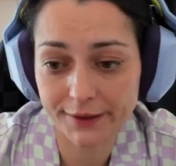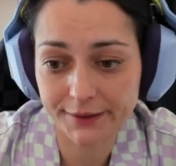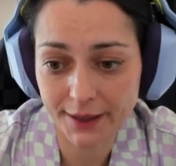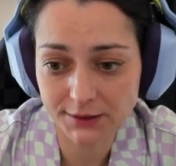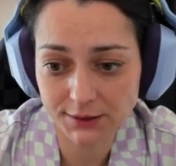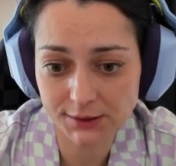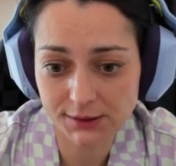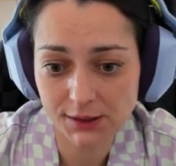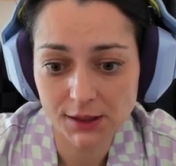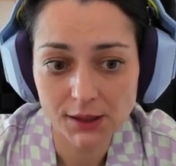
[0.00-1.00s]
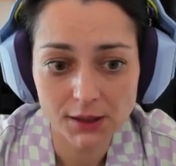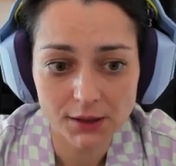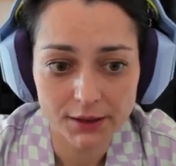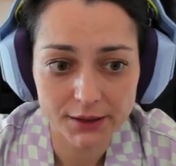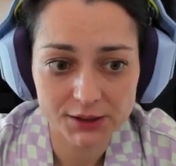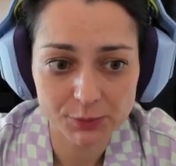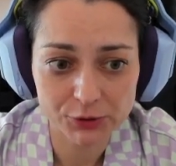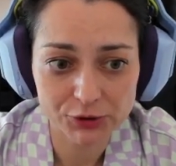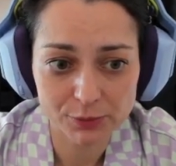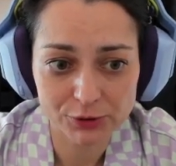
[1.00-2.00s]
castles, then it's
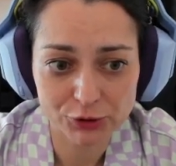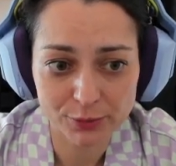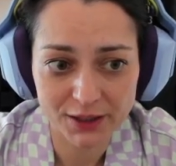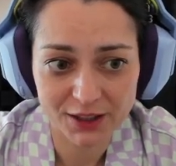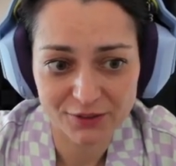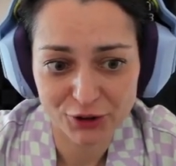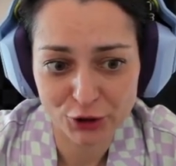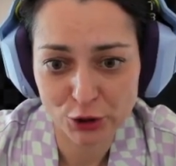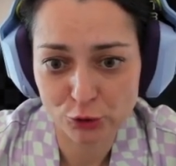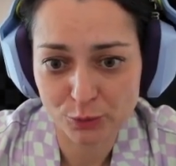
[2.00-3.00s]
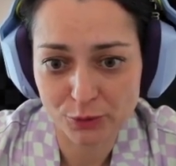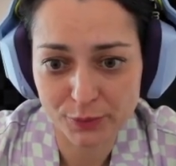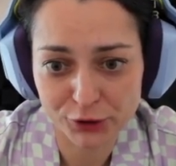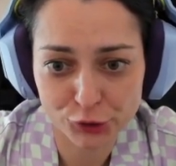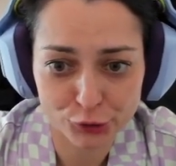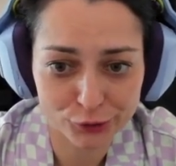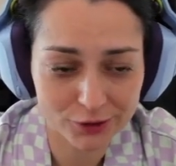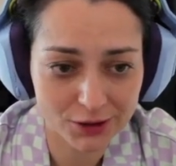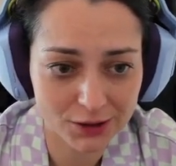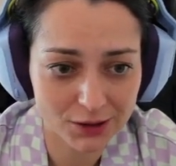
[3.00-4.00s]
possible to make a very cute perpetual
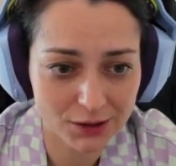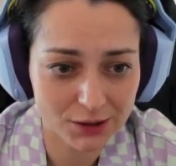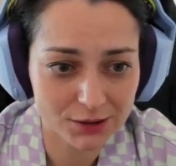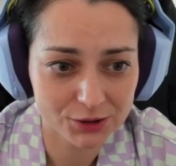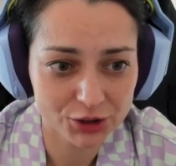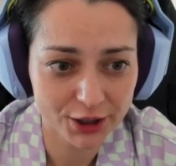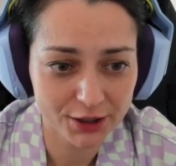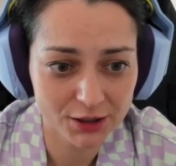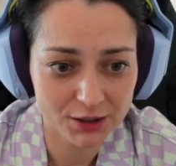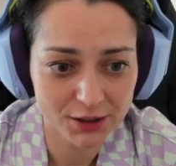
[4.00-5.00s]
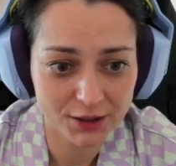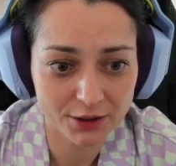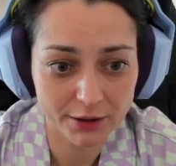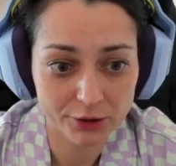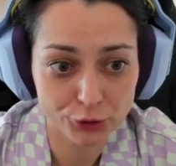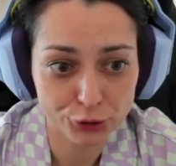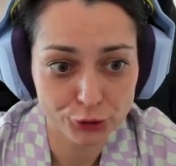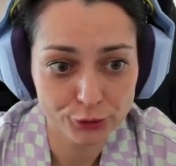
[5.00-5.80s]
check and agree on a draw.